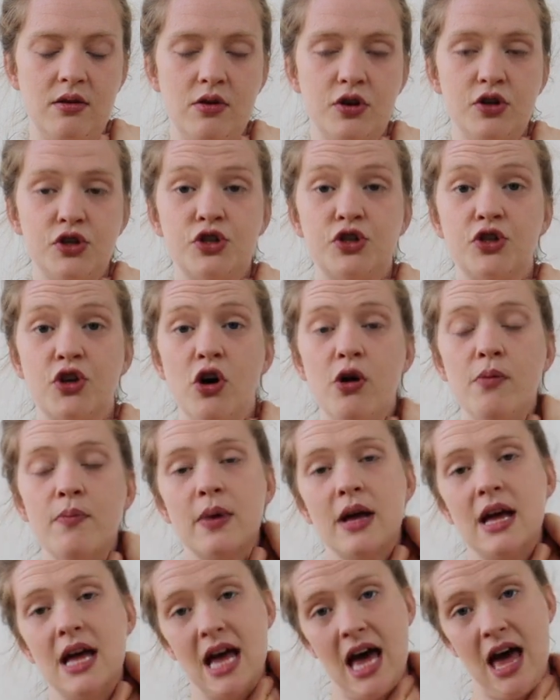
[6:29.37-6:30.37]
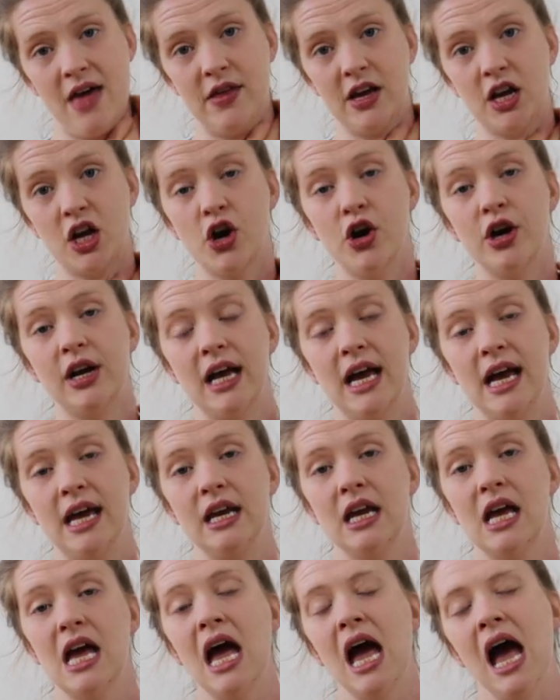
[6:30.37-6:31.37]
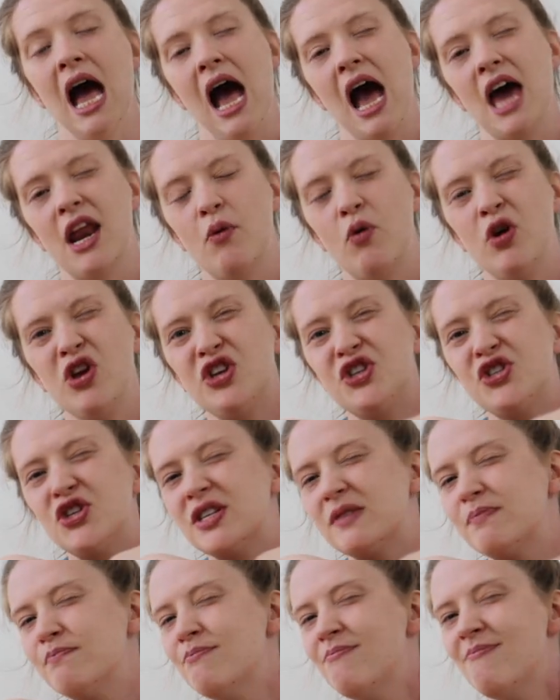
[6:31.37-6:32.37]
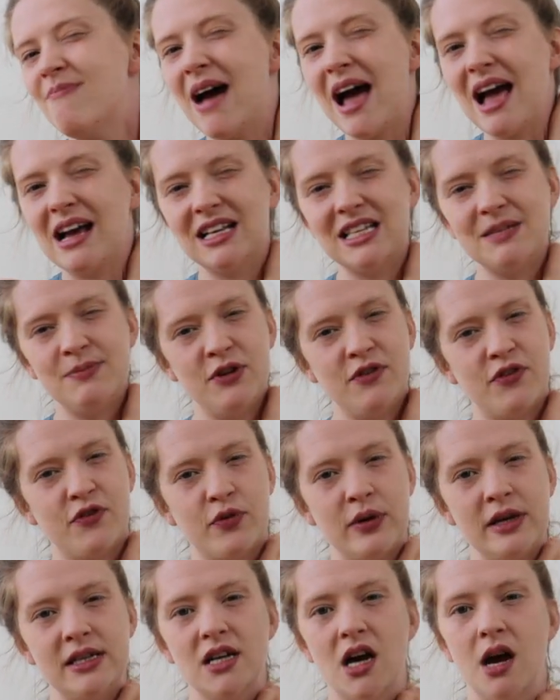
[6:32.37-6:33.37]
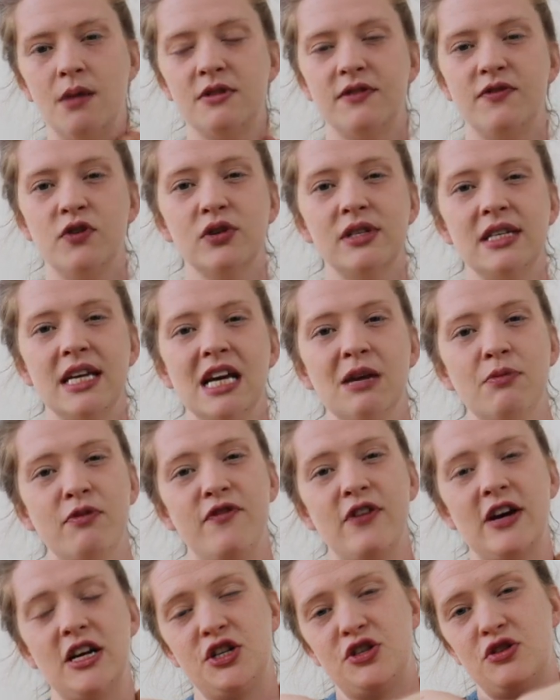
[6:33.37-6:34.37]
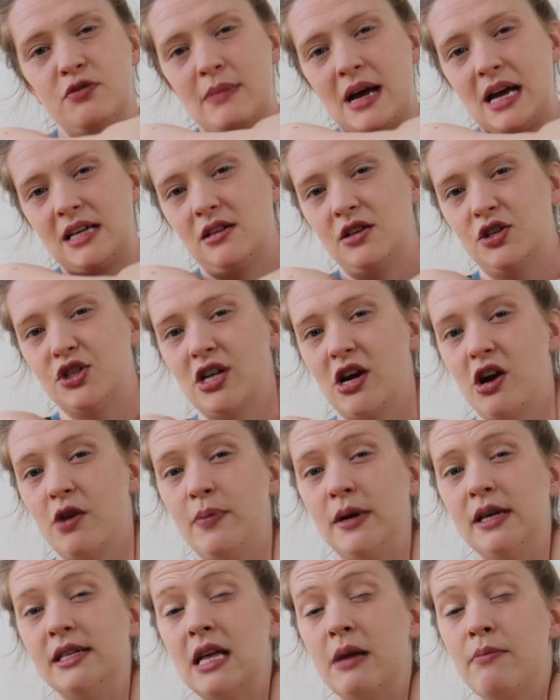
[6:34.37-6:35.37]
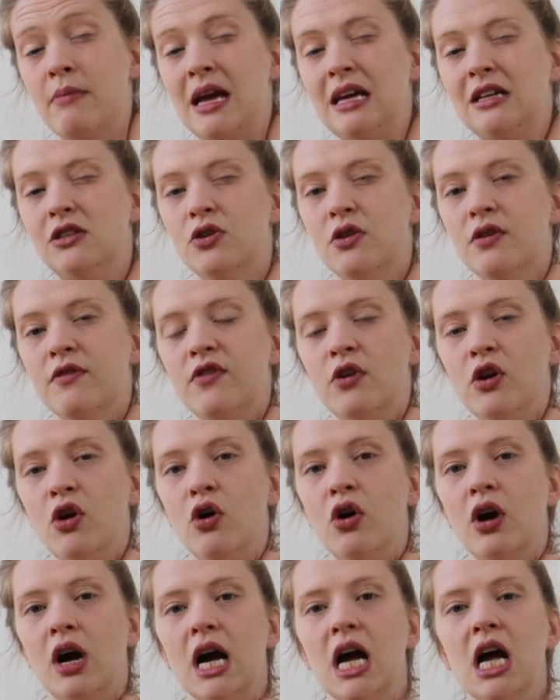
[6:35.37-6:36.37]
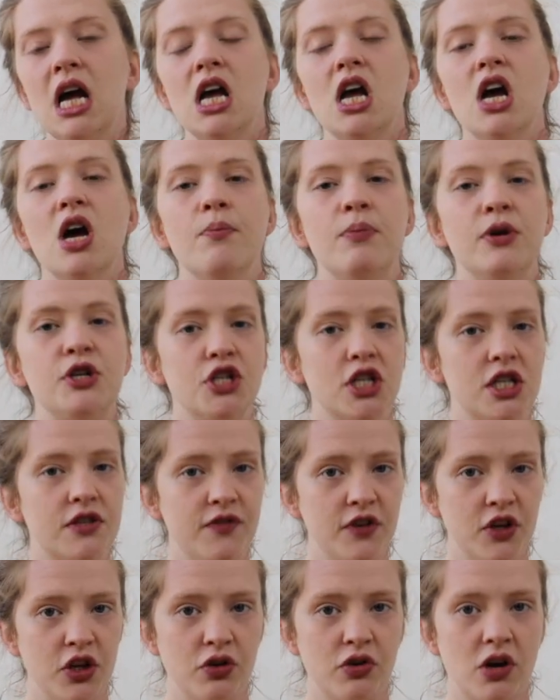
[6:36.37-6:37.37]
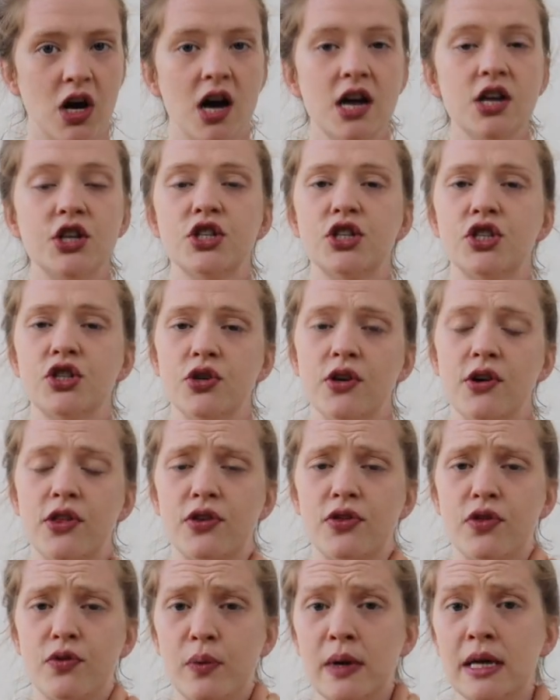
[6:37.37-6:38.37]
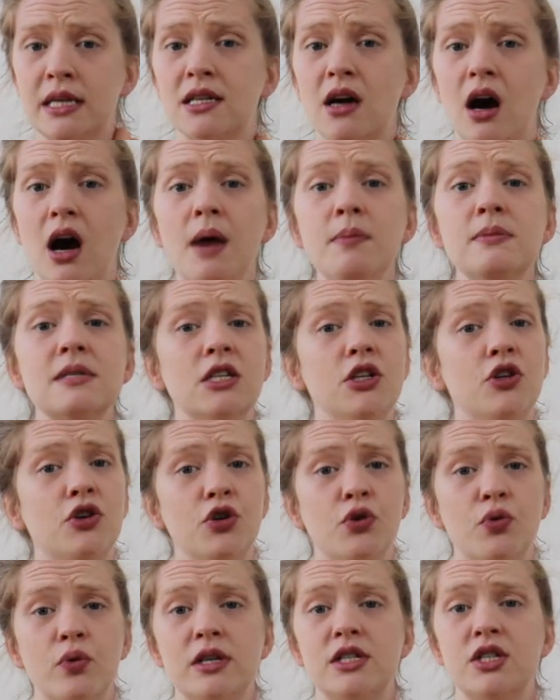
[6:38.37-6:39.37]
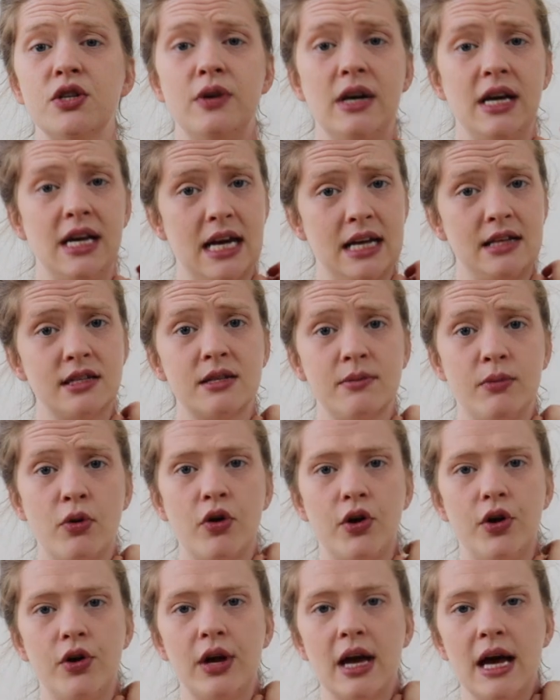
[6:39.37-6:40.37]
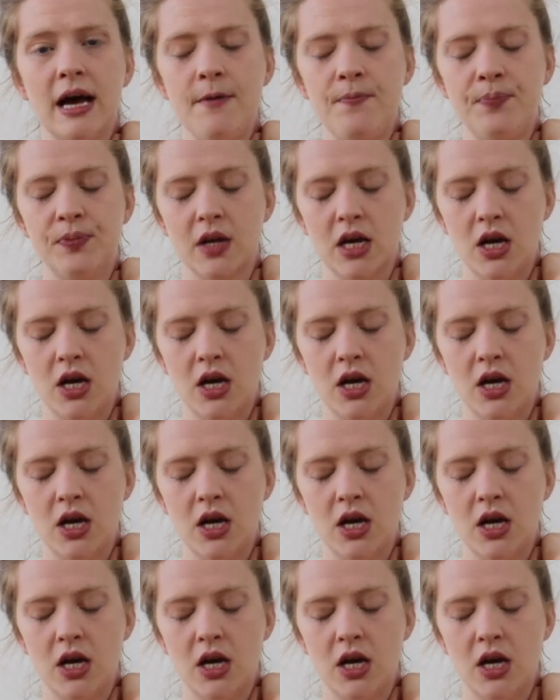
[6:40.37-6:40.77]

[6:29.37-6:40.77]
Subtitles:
Stop, and then go again. And I want you to do this maximum of 3 times. If you're seeing professional massage therapists, they may do it for longer, but just for you guys, just do it 3 times, and you can always do it again tomorrow, yeah?